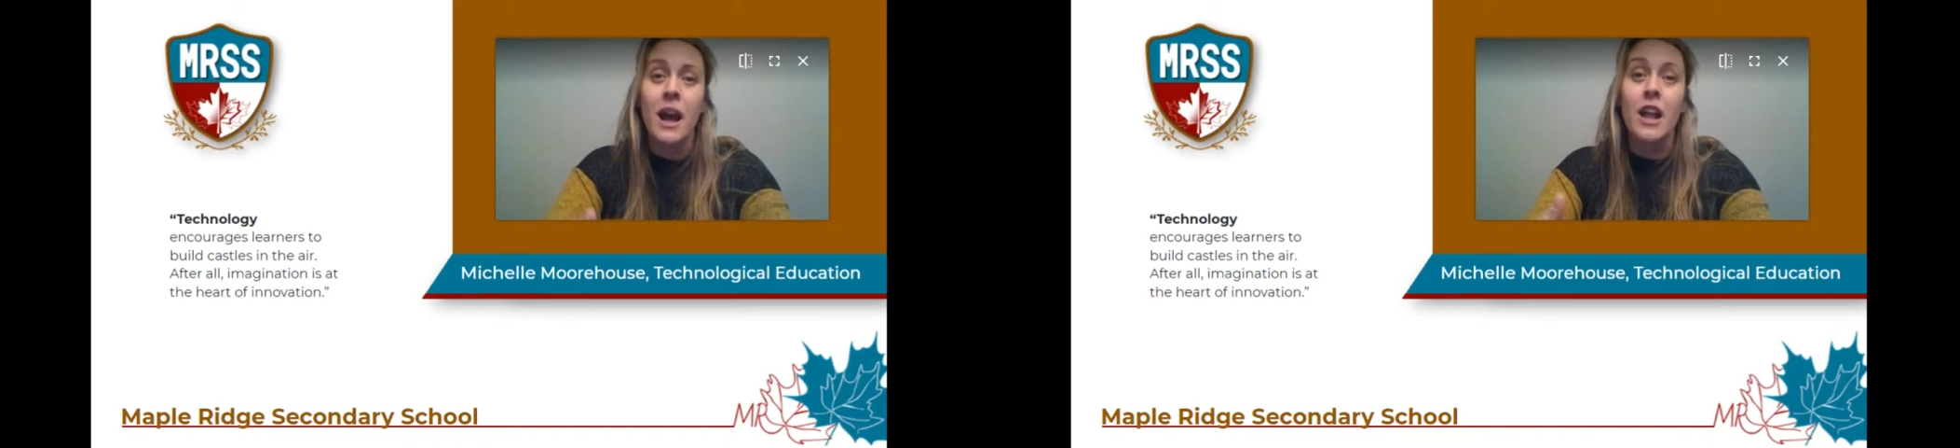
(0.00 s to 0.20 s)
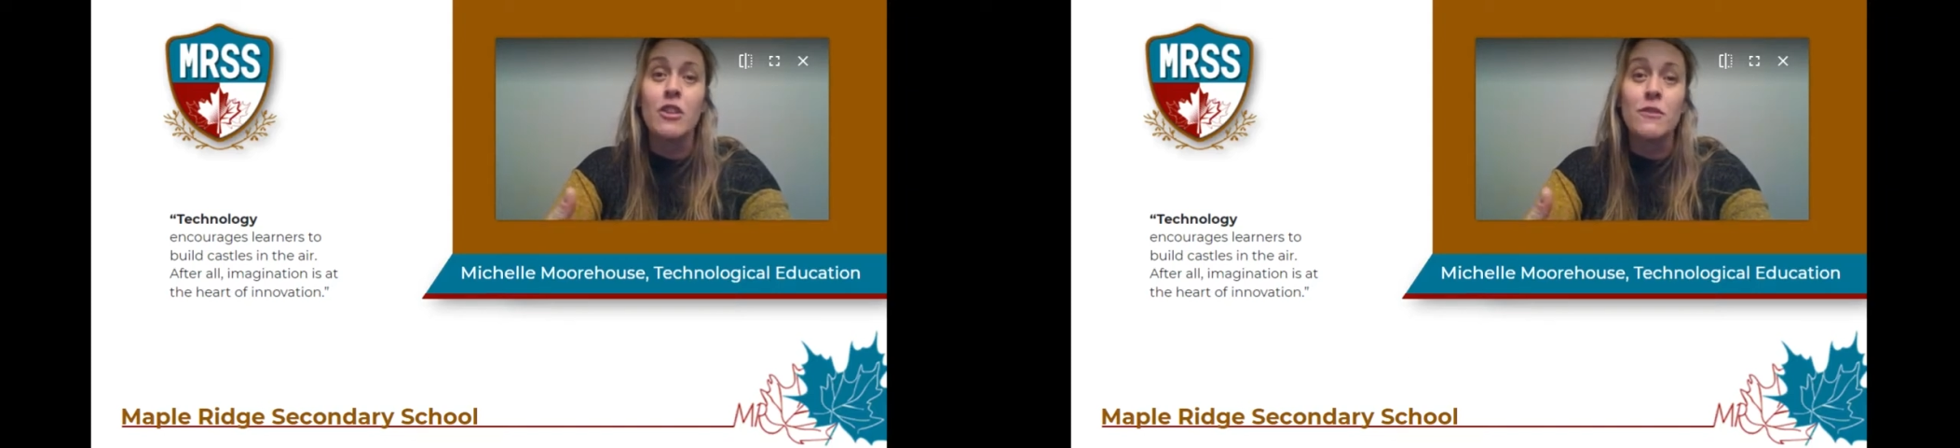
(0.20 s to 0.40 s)

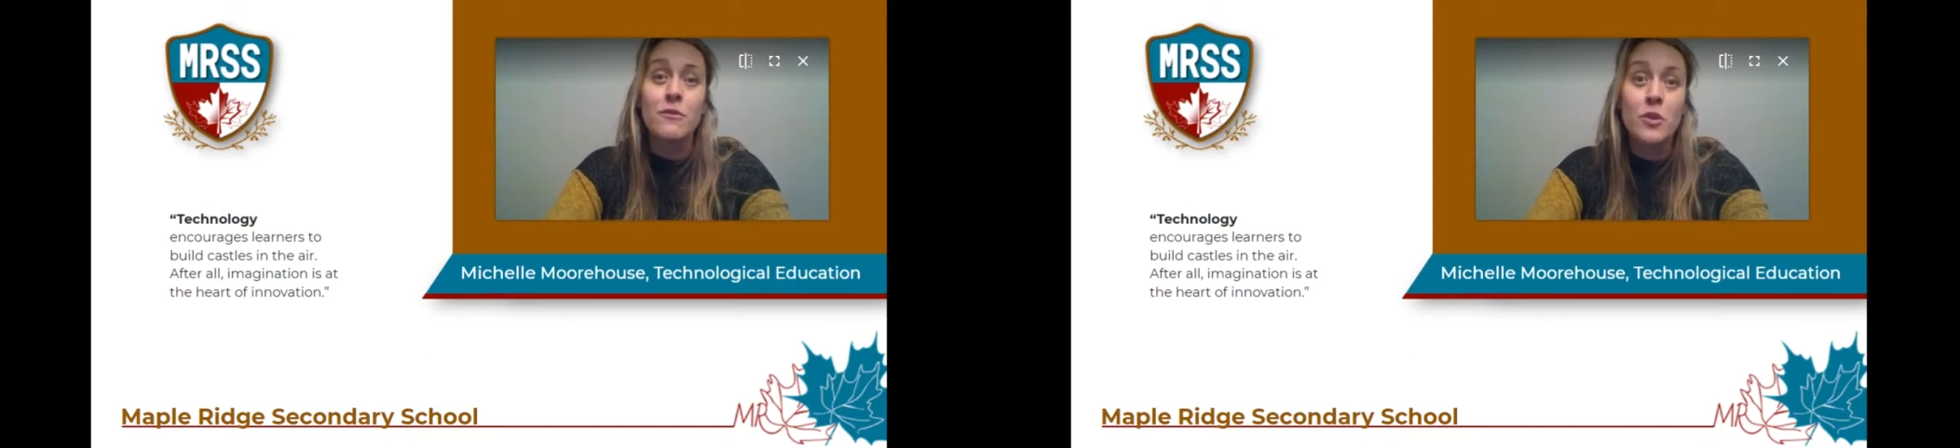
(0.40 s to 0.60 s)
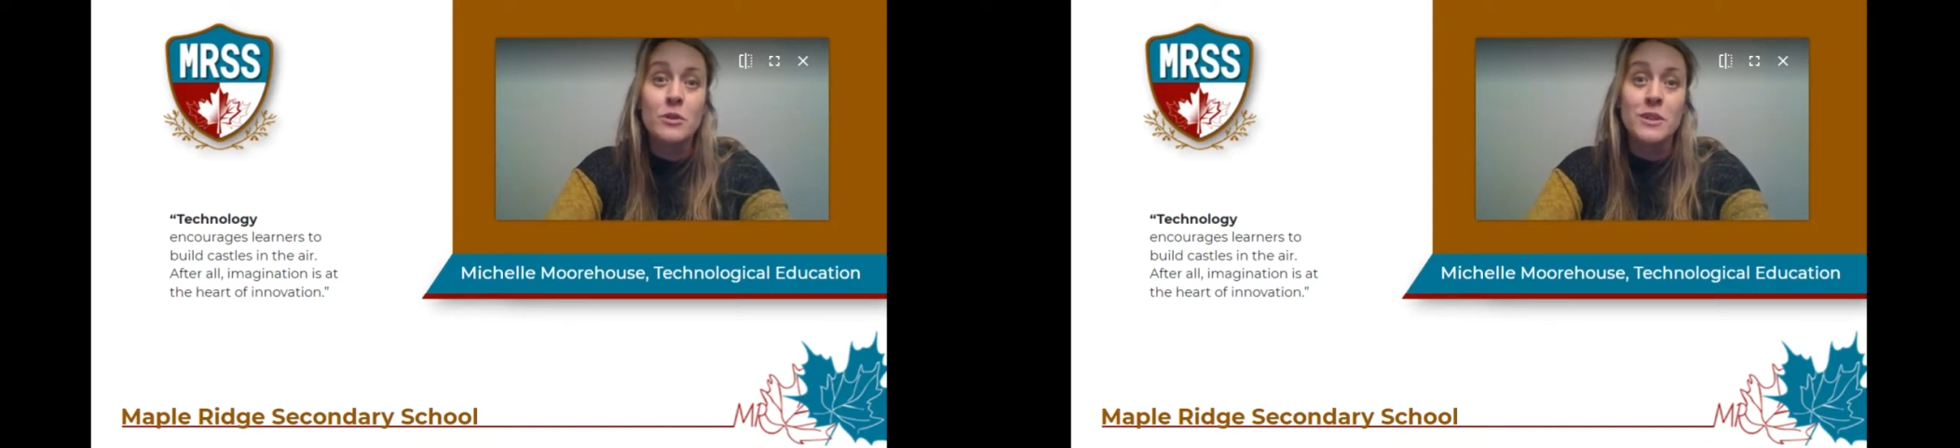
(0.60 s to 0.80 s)
I look
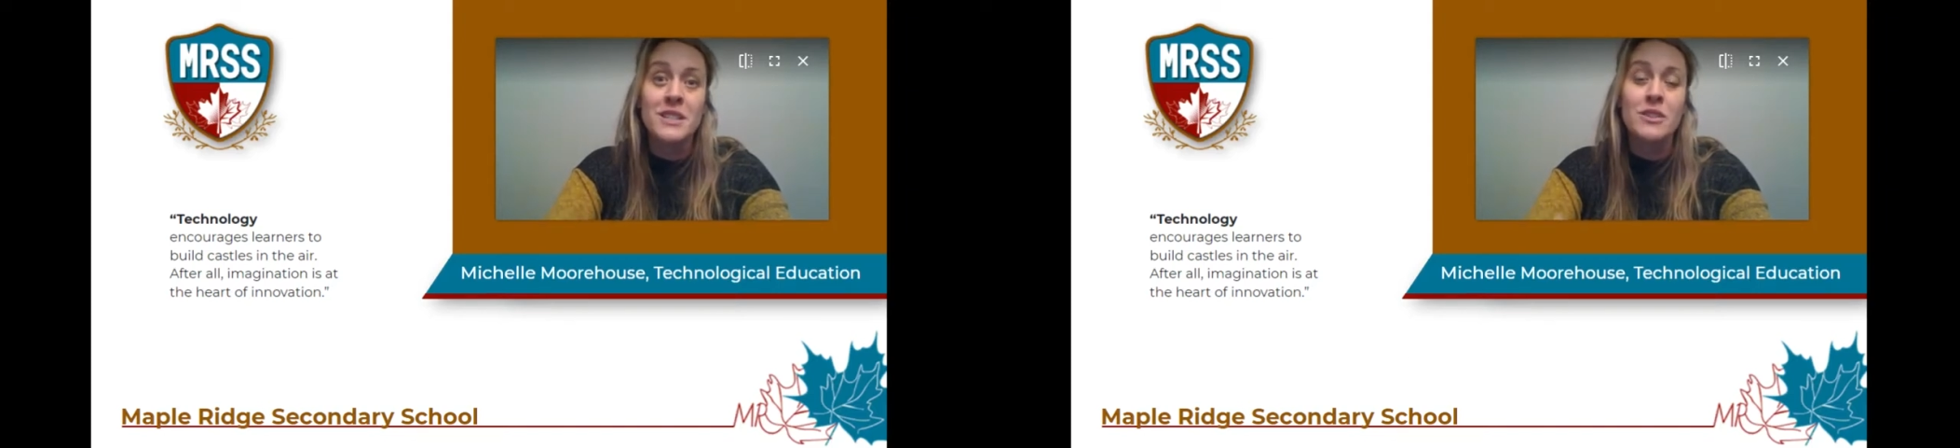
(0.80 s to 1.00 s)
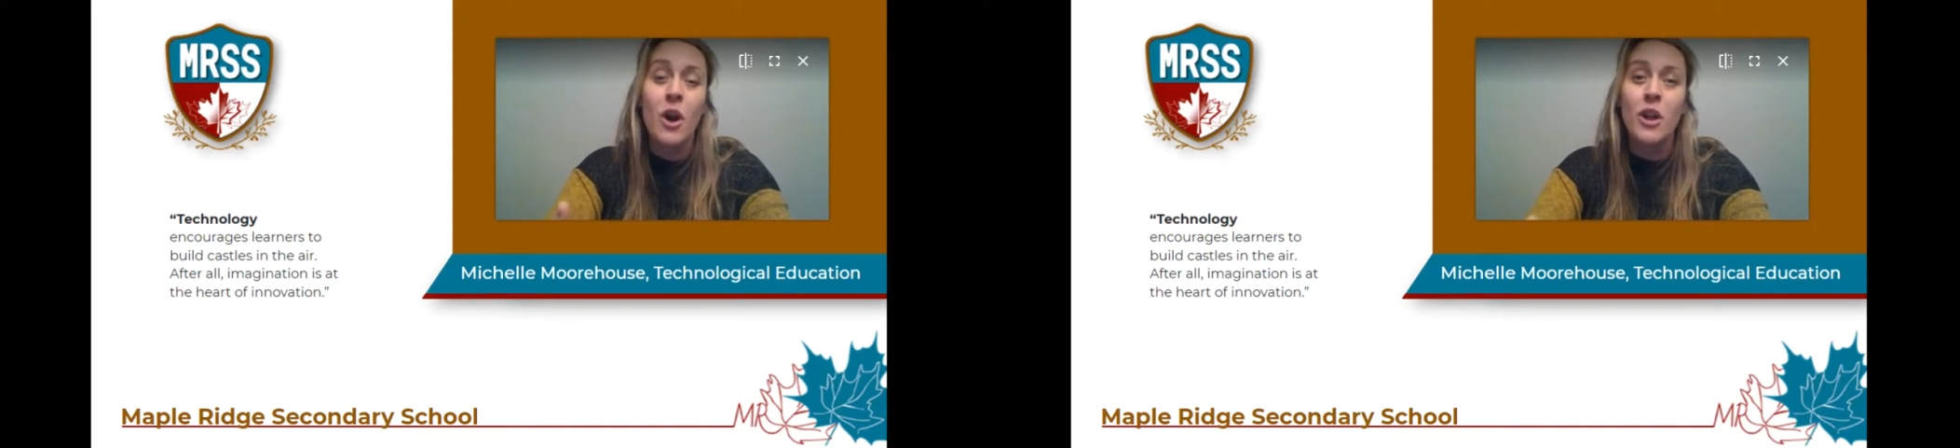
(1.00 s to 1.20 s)

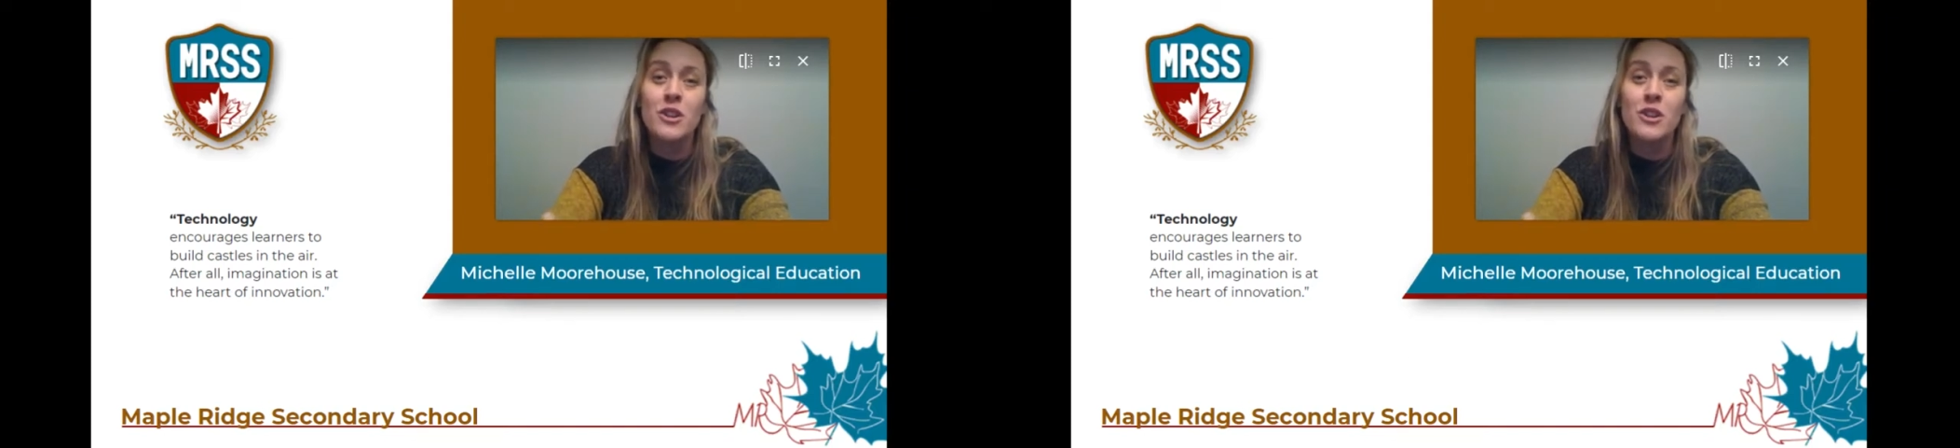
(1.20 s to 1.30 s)
forward to all